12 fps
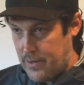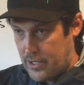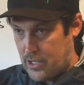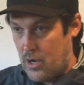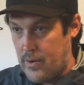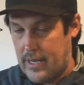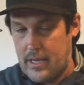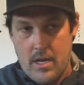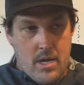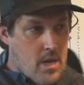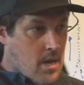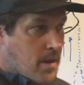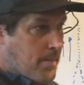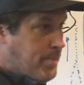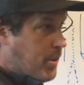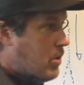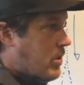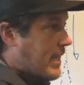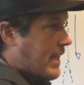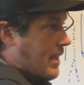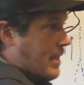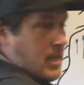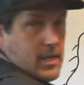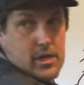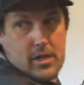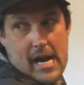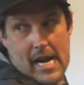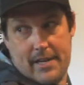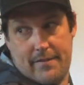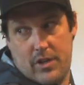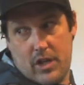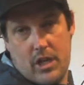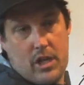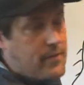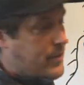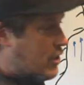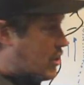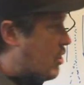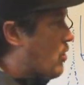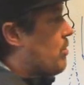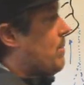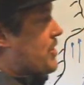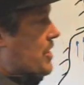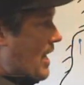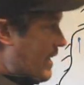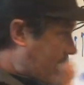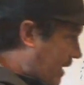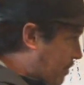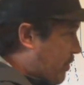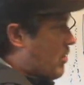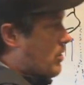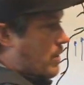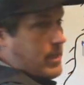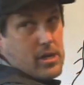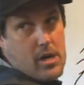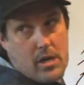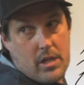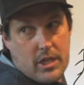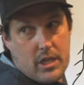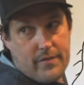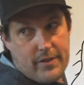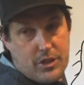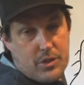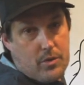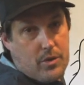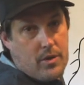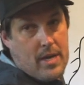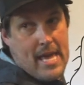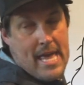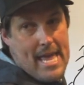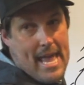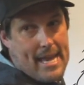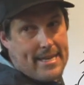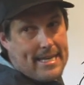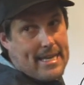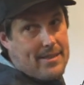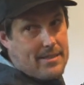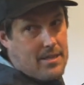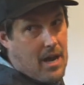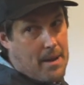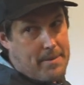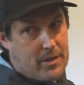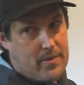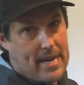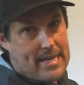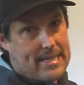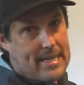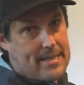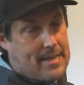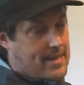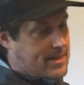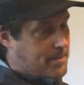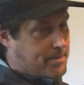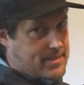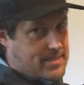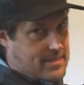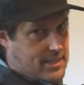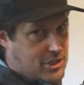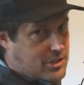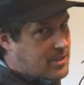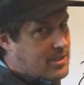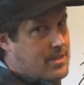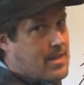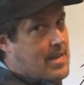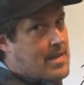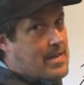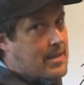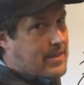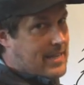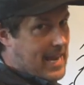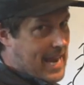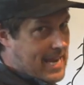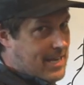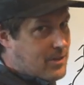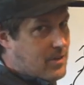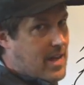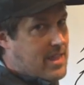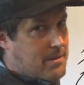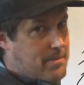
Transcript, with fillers: where you're going, pulling, you're kind of looking over your shoulder, but you got to keep pulling really hard and looking over your shoulder. And to get the timing right, again, to get the position, the angle, and the